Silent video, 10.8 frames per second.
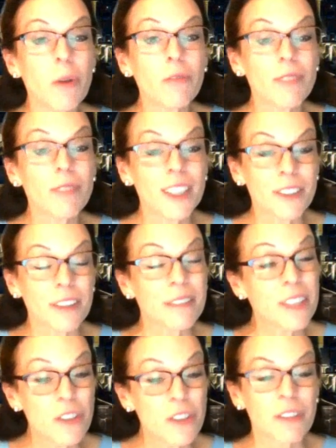won't render
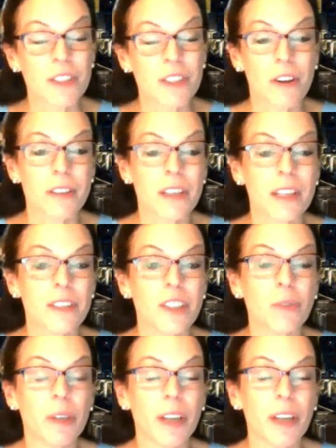official results
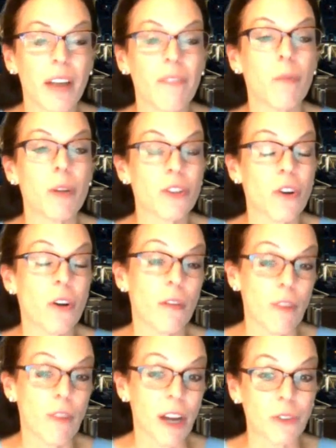until we have what's called the
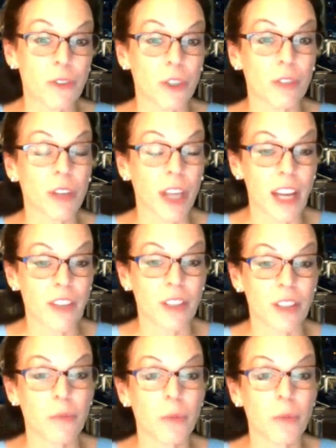final certification,